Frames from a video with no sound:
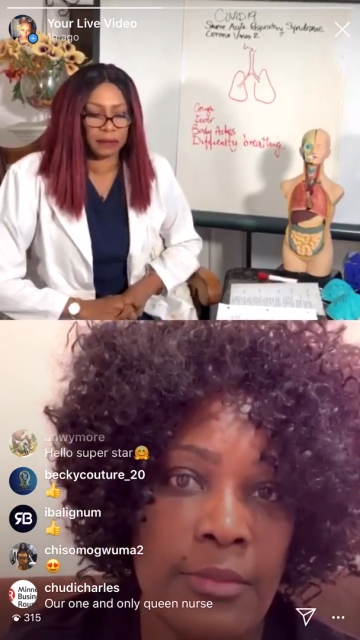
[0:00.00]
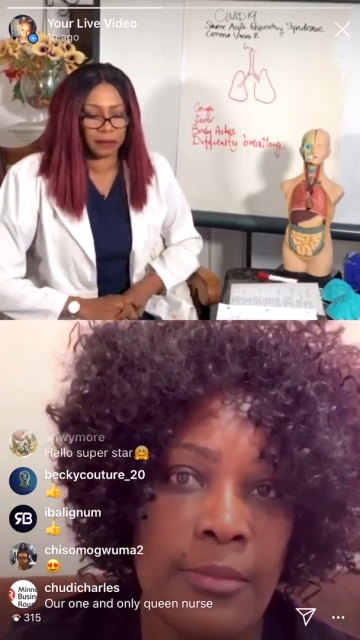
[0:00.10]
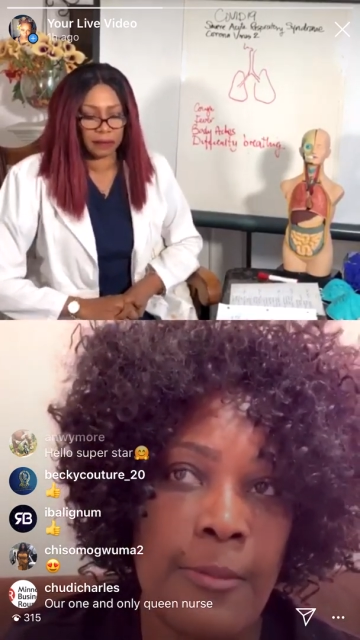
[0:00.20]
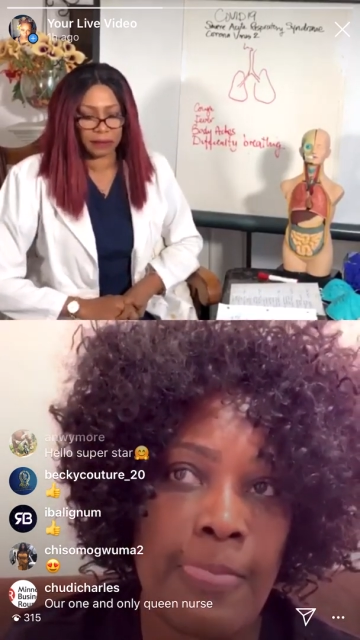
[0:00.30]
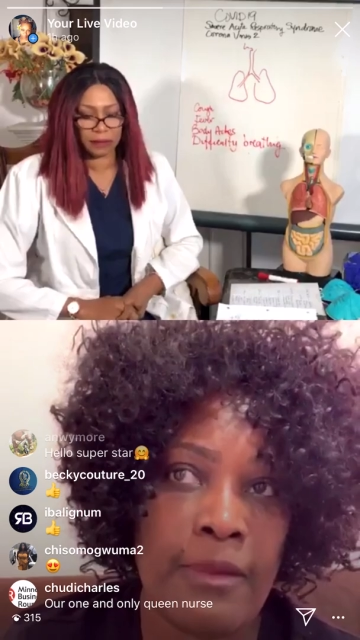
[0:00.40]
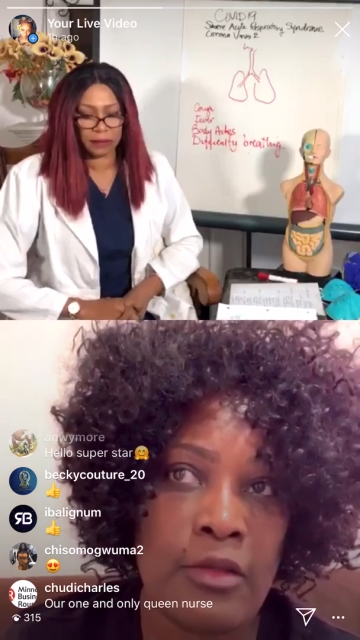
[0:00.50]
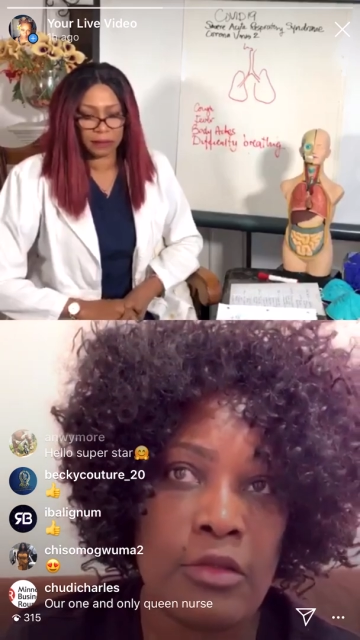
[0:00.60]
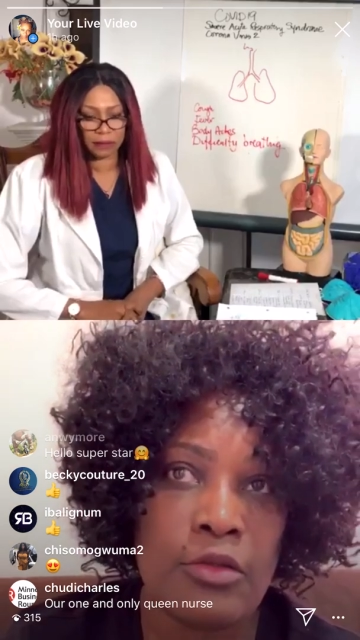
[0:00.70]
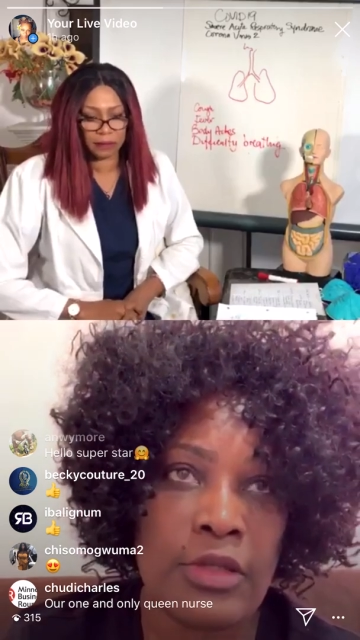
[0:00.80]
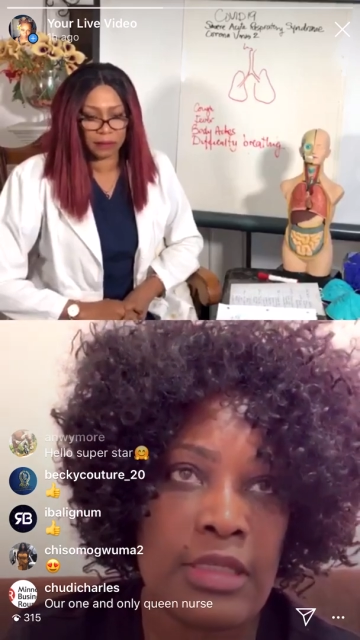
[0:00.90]
you know, you
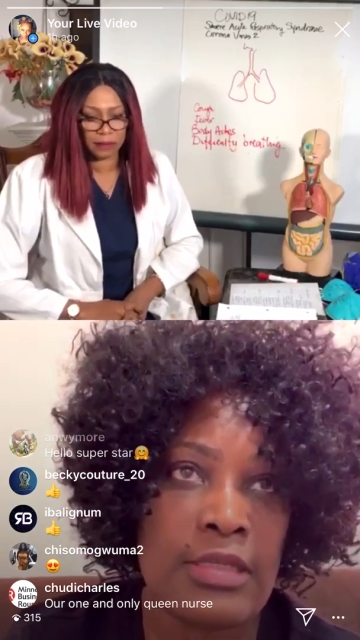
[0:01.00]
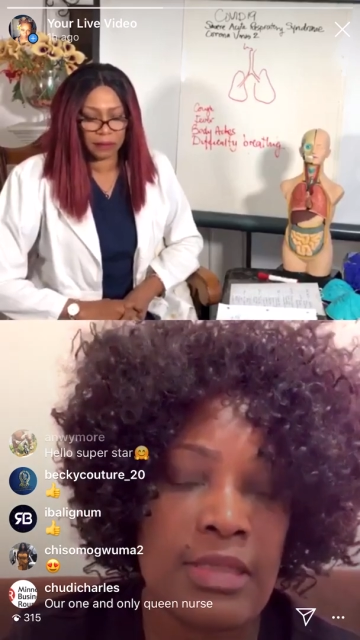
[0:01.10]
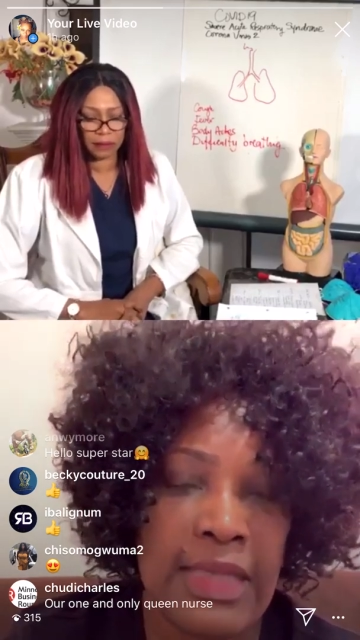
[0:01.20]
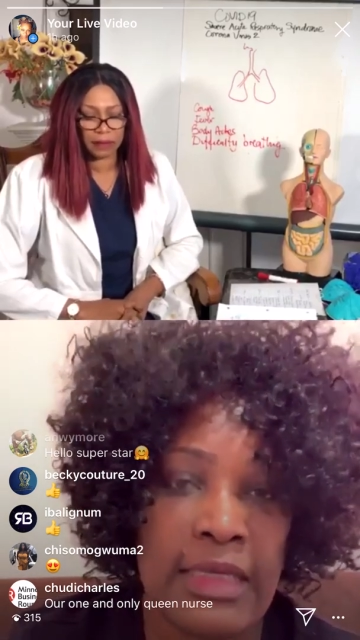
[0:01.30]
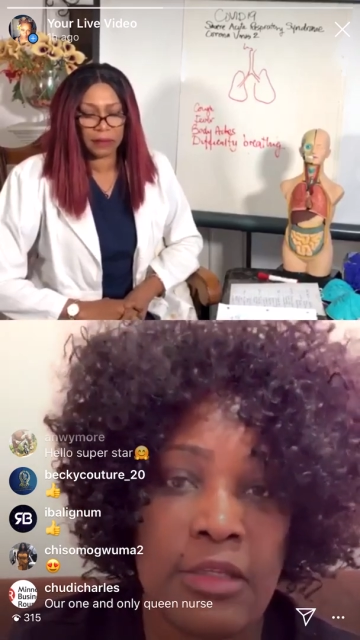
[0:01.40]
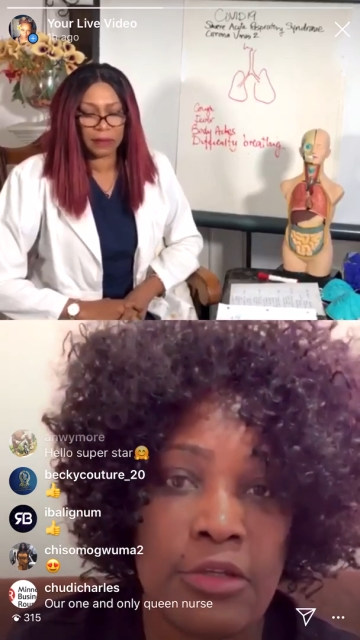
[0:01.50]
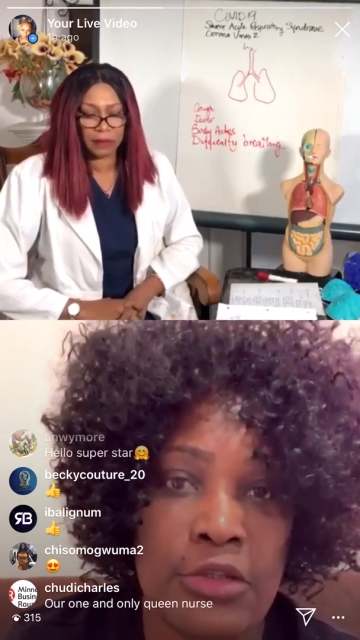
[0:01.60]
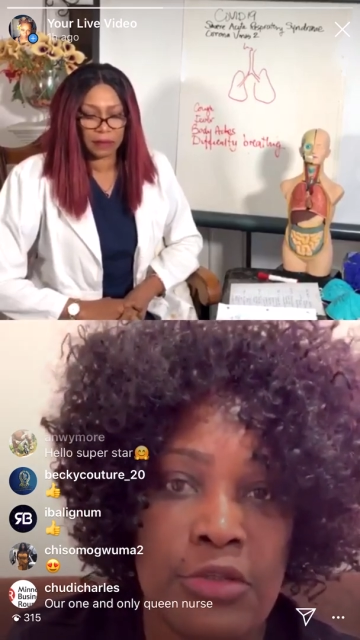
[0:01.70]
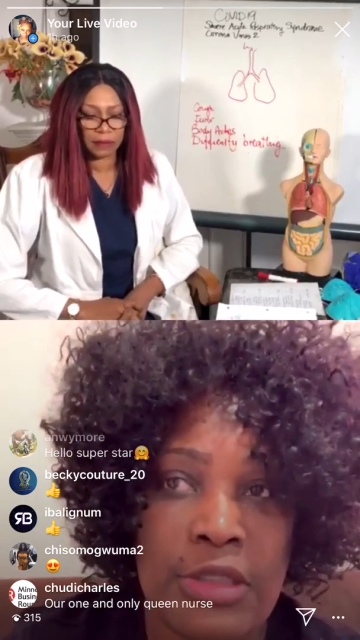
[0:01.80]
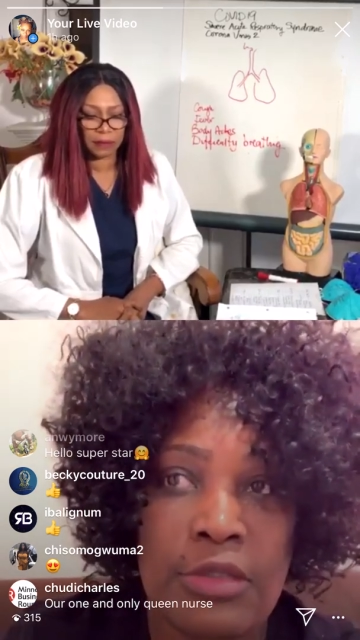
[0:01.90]
can, like, you're
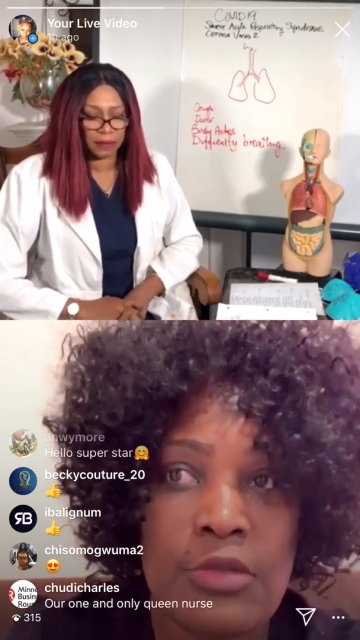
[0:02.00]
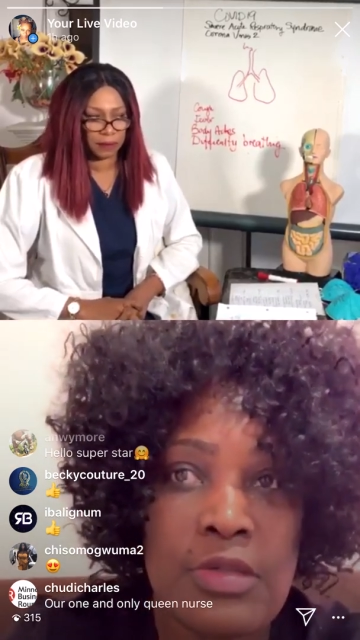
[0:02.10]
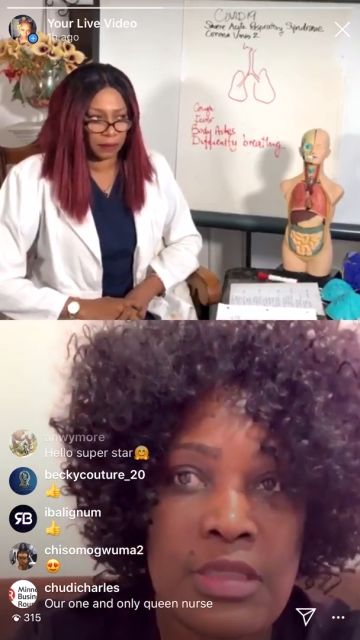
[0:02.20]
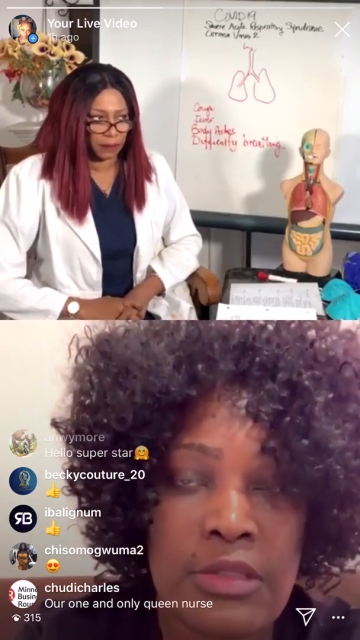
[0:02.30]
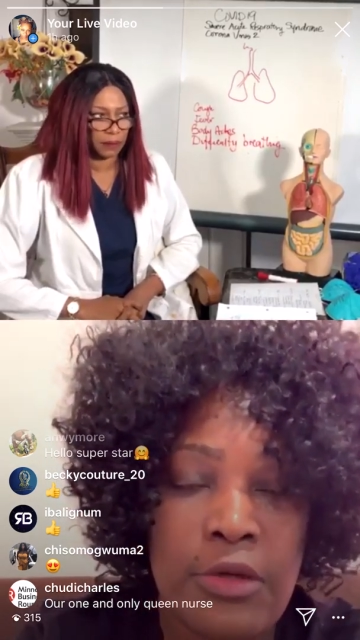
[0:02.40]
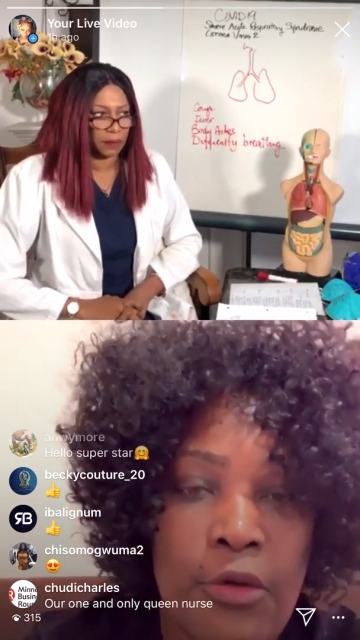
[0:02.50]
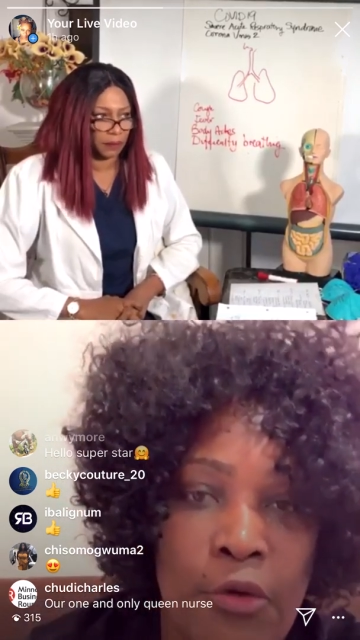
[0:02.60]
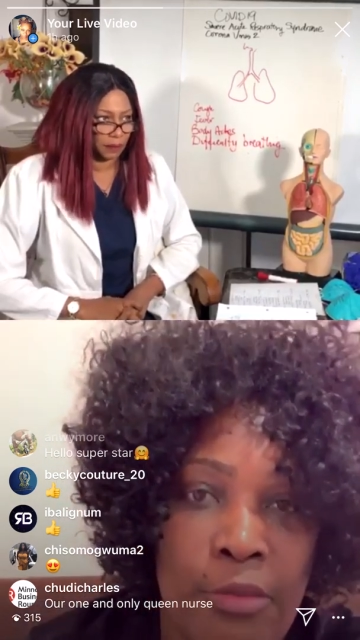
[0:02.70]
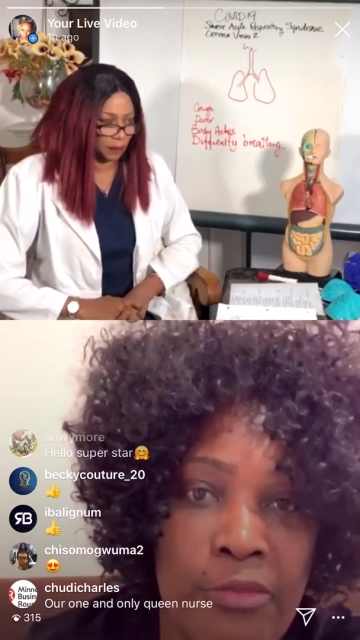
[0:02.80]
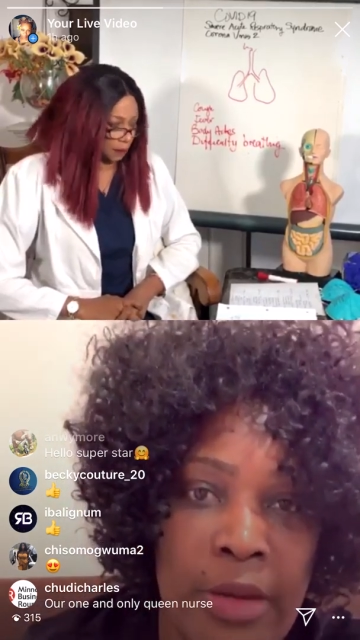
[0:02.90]
still using your home
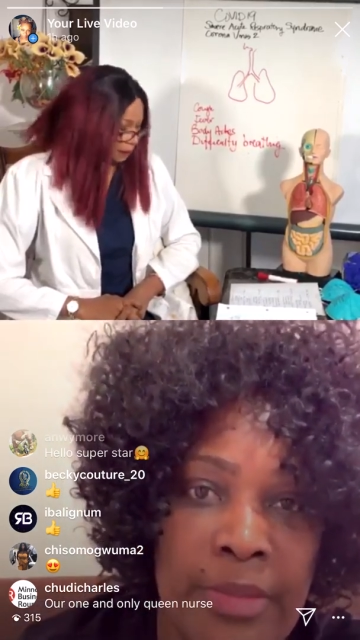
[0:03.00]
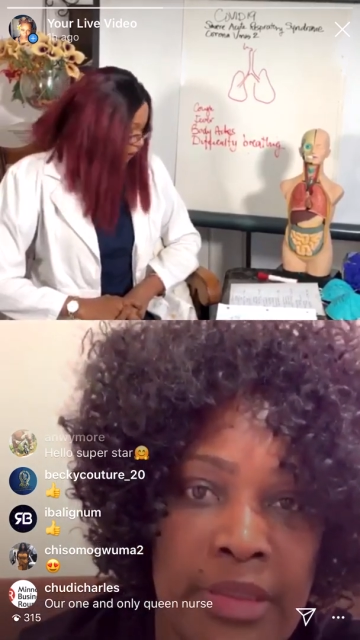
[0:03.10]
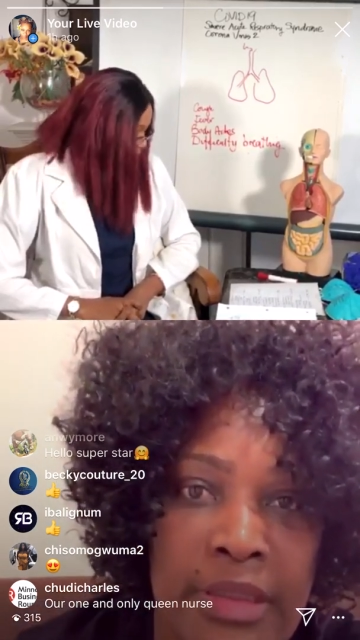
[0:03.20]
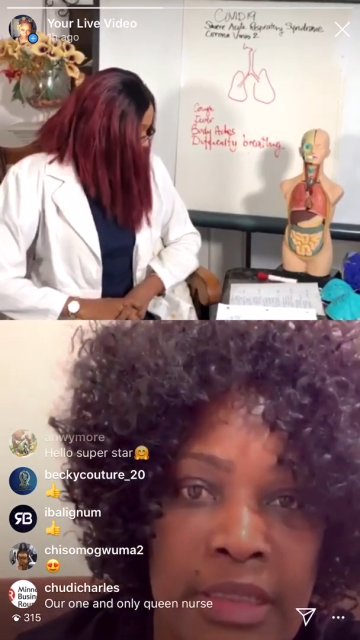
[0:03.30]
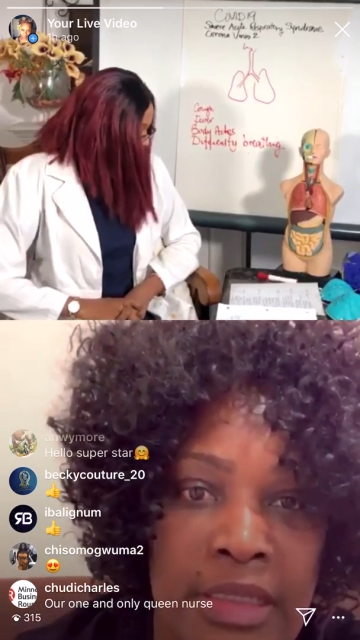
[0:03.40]
remedy, heat